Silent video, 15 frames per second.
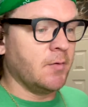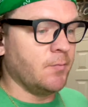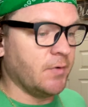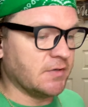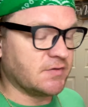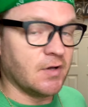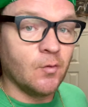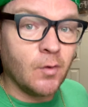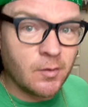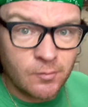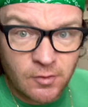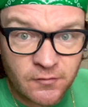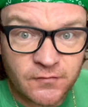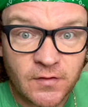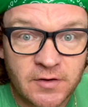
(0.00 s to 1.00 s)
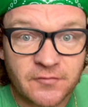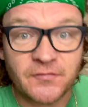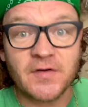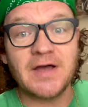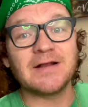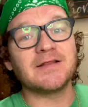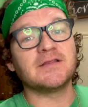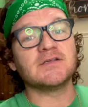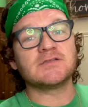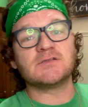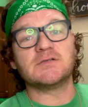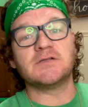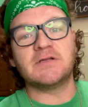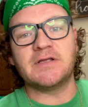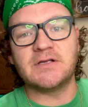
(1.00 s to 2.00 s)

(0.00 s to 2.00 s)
But one more fun fact. This one